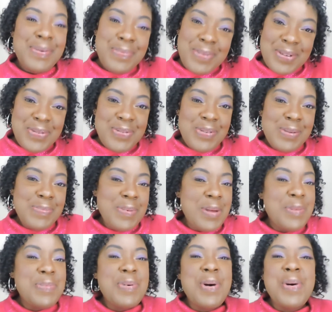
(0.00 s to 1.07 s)
beautiful
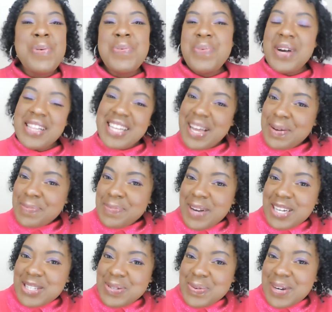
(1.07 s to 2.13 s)
people, welcome back
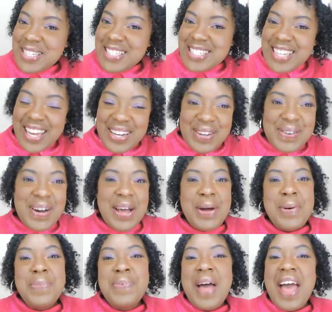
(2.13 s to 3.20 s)
to our channel. I
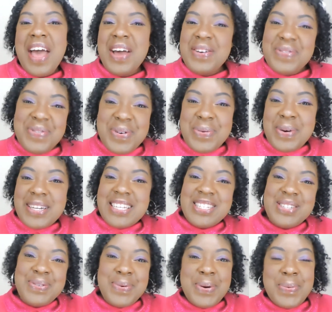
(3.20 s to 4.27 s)
hope everyone is
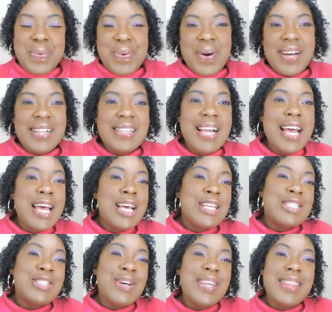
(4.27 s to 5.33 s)
doing well. So
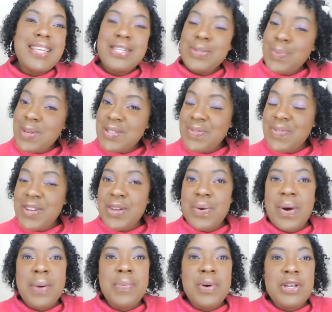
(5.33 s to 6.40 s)
in this week's video, I'm
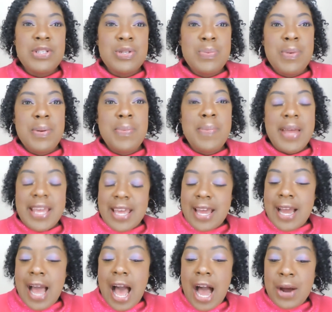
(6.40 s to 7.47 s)
going to be making
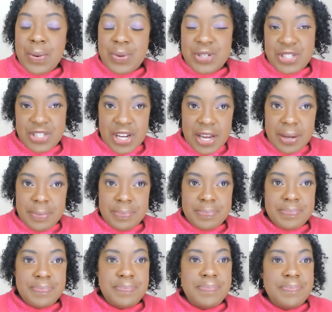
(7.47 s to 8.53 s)
a crochet.
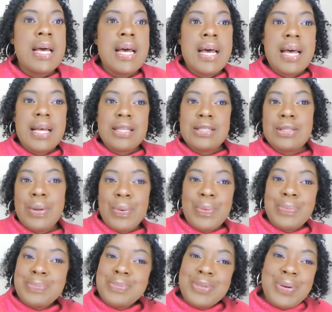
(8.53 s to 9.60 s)

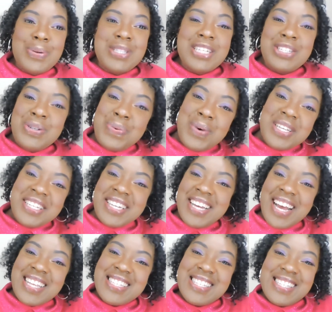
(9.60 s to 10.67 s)
So continue watching
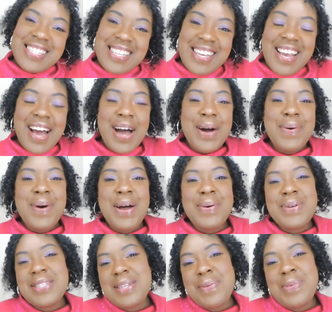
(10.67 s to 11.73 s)
and see how I
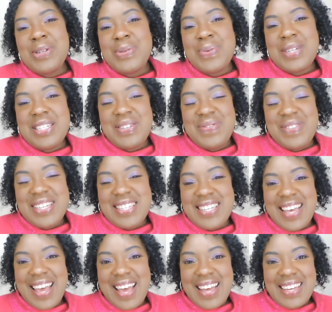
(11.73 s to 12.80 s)
was able to achieve this
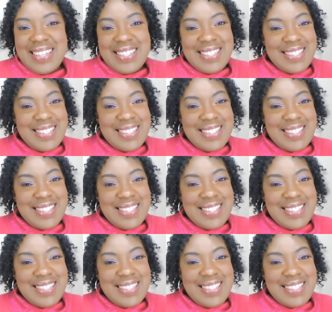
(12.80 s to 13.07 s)
hair.